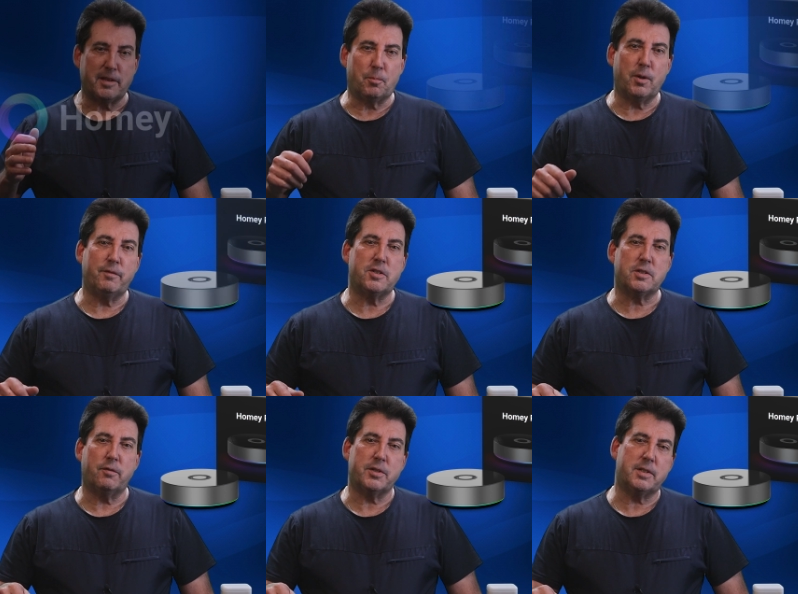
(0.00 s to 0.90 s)
had the
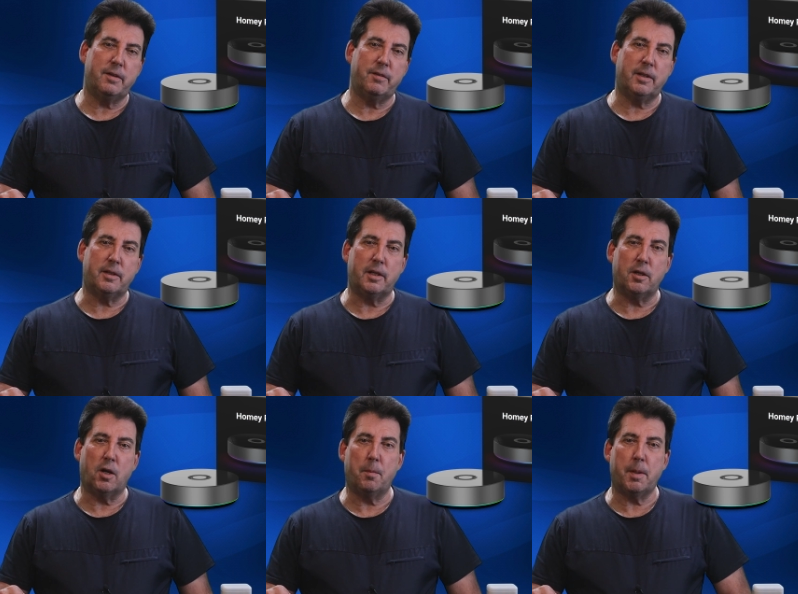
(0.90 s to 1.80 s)
privilege of receiving the
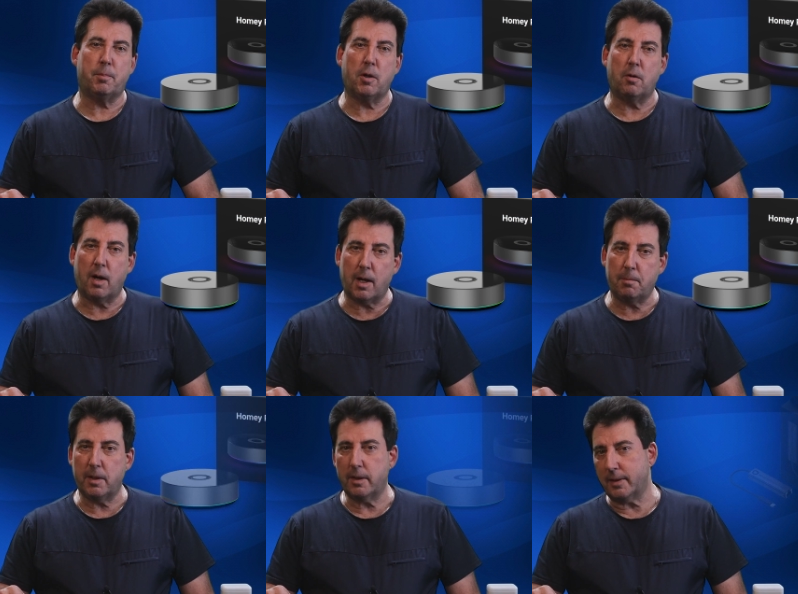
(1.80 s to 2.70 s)
Homey Pro
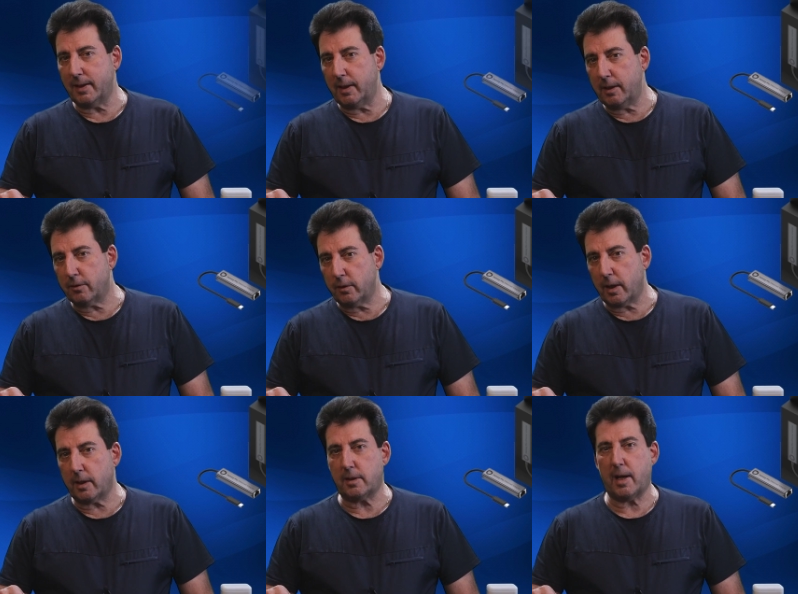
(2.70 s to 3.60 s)
Hub, the
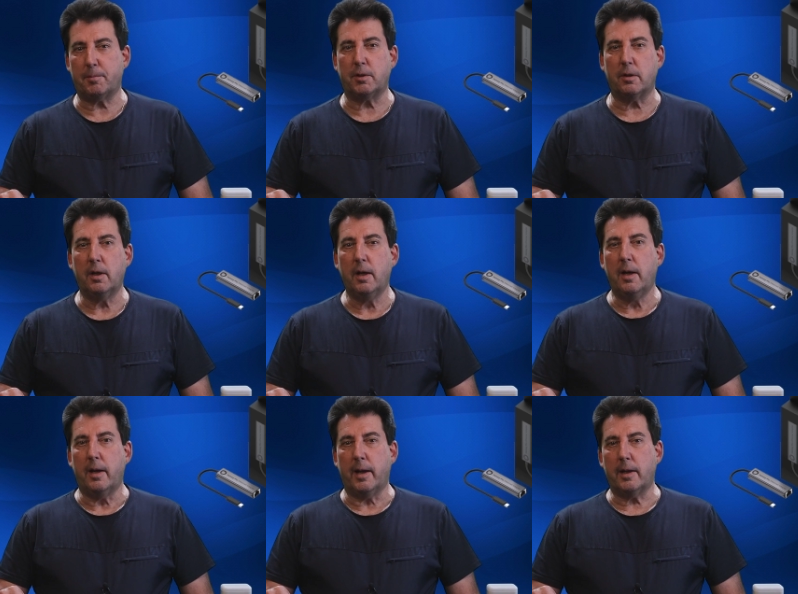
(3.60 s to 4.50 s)
Ethernet adapter,
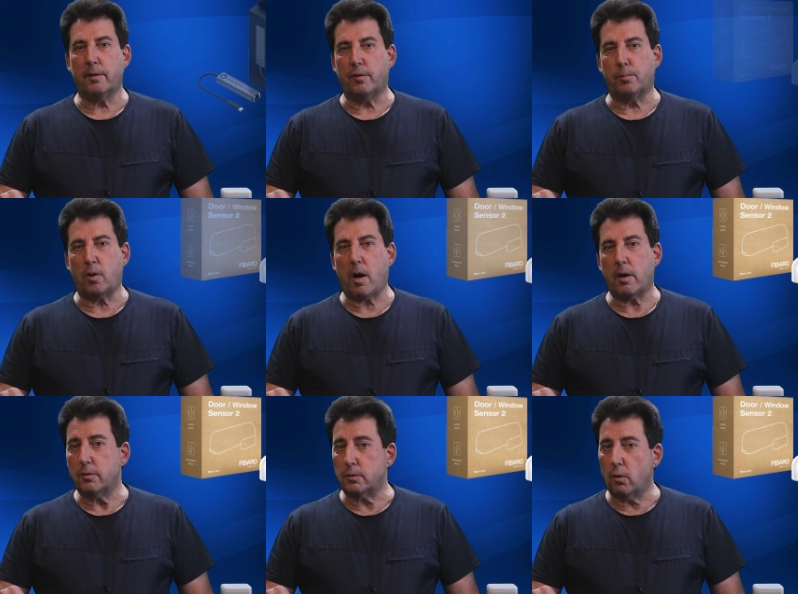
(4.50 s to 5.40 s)
and a
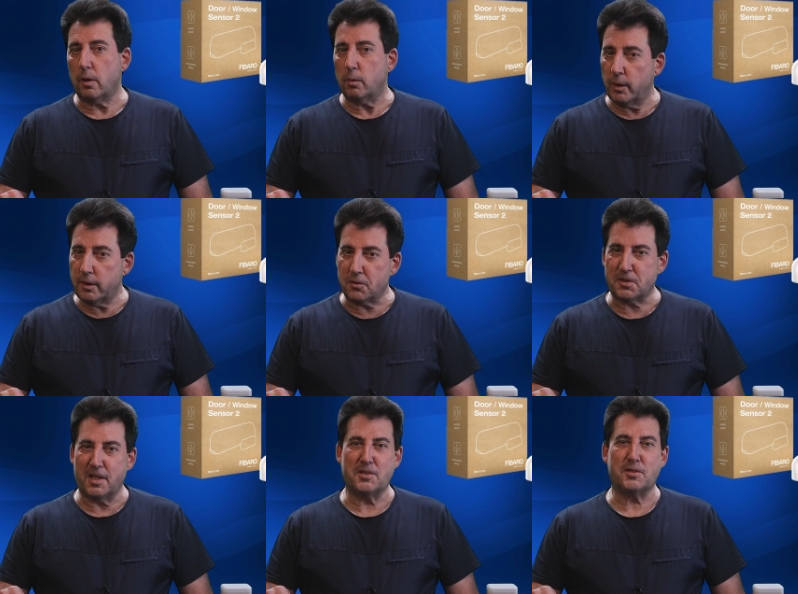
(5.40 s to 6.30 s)
Fibaro door and window
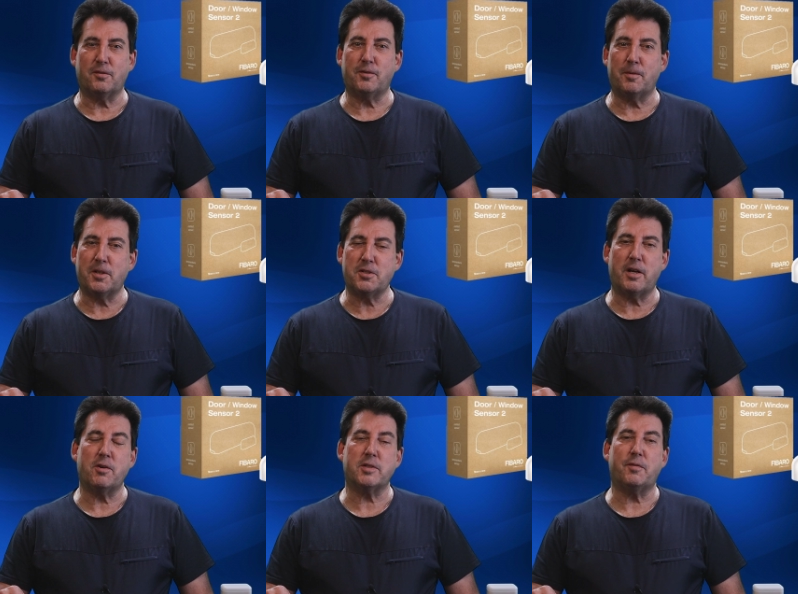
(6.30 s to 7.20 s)
sensor from the
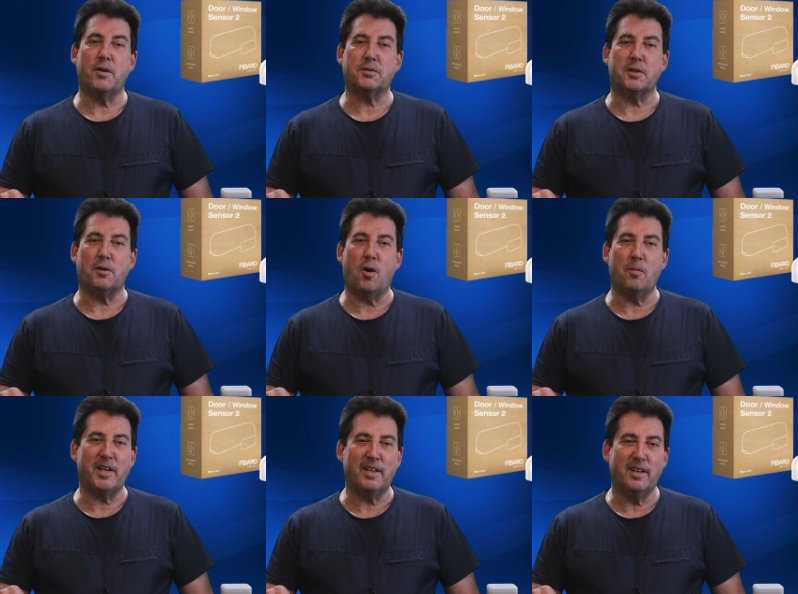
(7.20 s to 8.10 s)
generous folks at
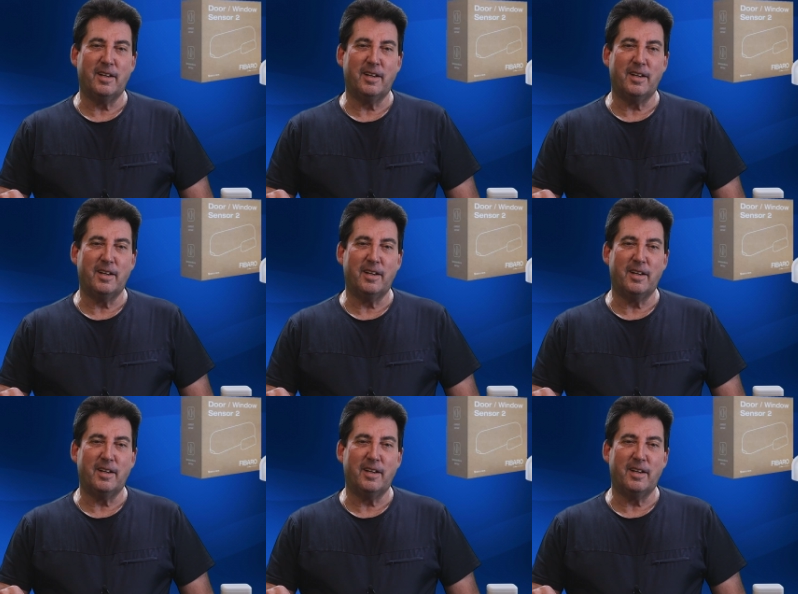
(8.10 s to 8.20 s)
Homey.